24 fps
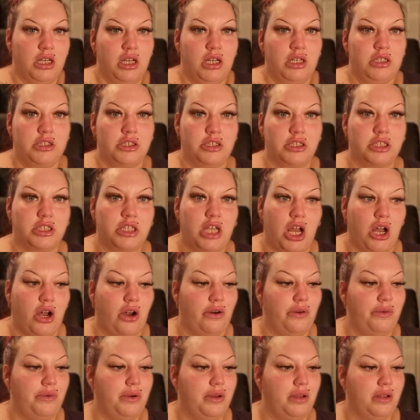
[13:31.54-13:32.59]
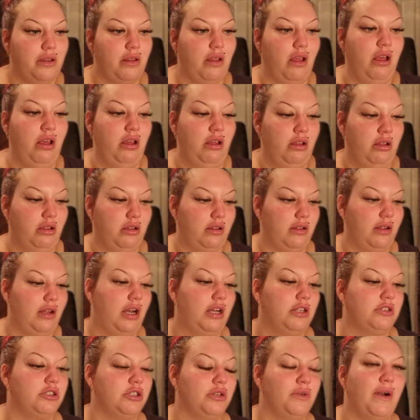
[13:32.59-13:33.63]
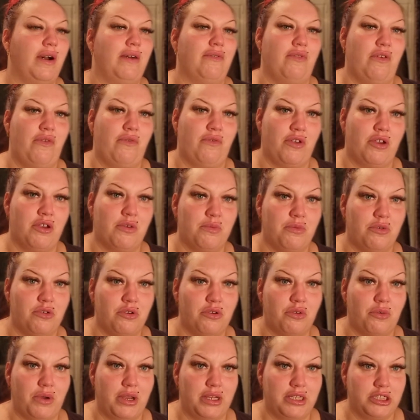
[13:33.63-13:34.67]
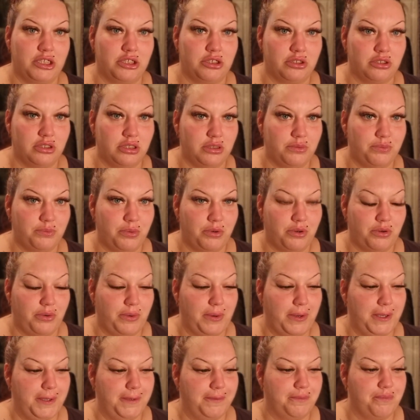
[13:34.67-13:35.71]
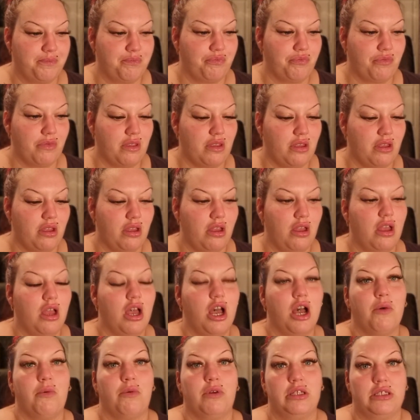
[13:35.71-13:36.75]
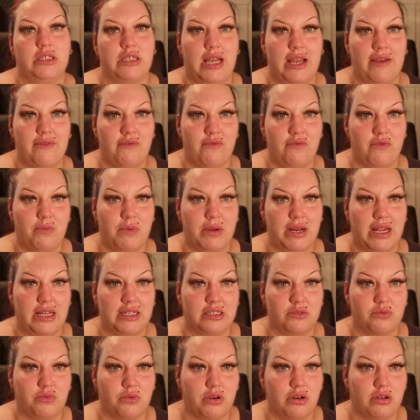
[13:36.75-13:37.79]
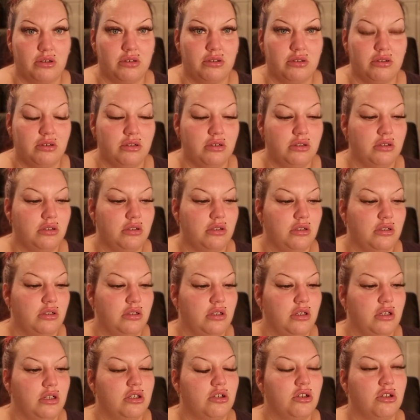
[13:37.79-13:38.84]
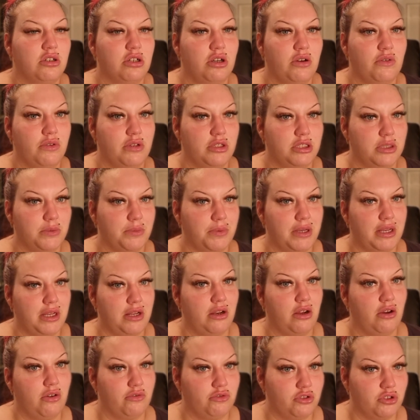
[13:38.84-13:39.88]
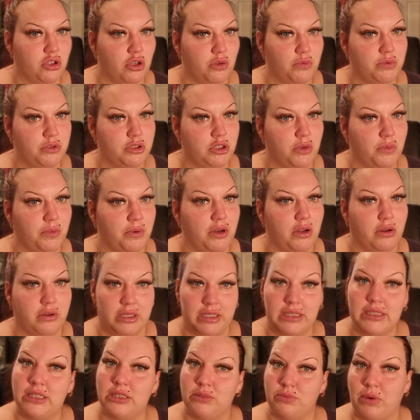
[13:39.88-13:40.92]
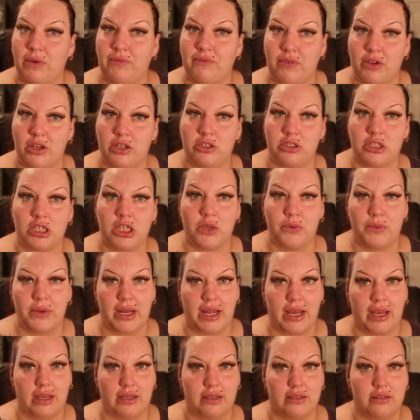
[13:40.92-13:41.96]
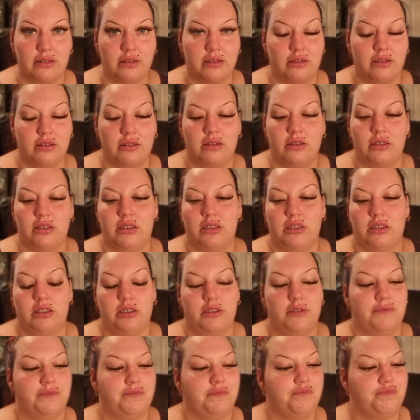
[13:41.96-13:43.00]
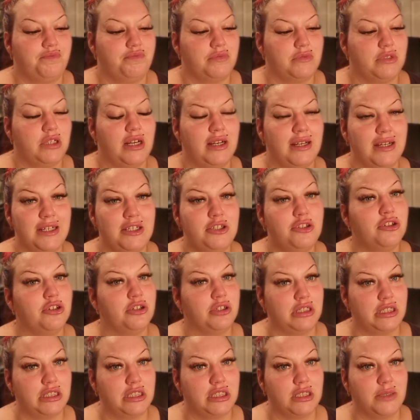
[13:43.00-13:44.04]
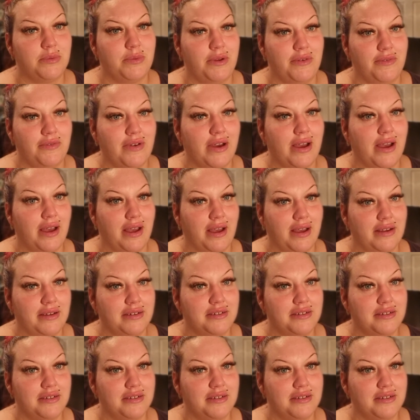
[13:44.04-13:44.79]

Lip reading: So, I do have a few more questions, but I'm going to save them for my next one because I don't want it to be like super long. This is my first Q&A. I enjoyed it to be fair.